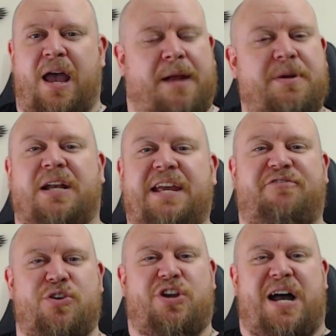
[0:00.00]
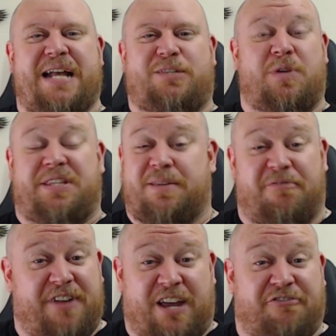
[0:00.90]
And I'm going to leave you guys with some
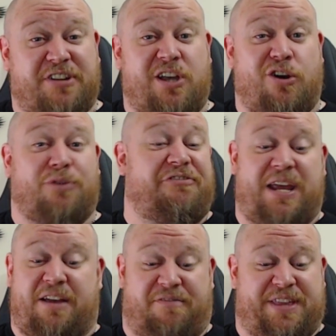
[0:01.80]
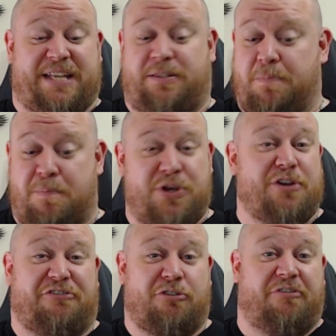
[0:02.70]
figure photography of this
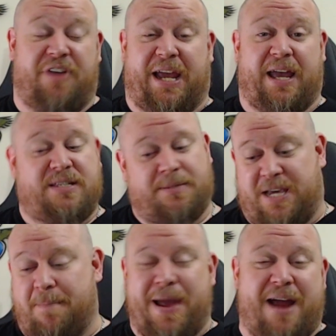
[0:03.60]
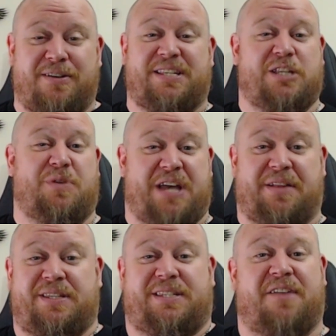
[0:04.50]
beautiful figure, some comparisons with
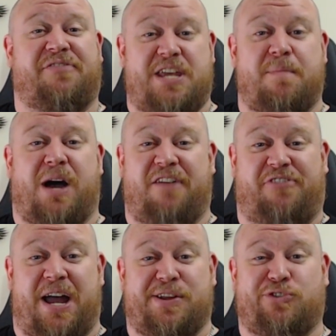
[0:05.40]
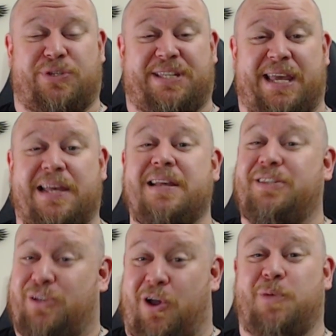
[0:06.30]
other stuff that you might find interesting.
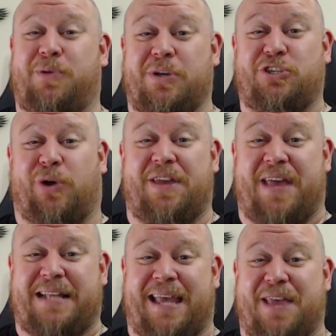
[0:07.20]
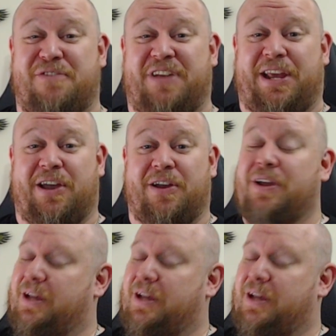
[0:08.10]
So I hope you enjoyed that to end the video.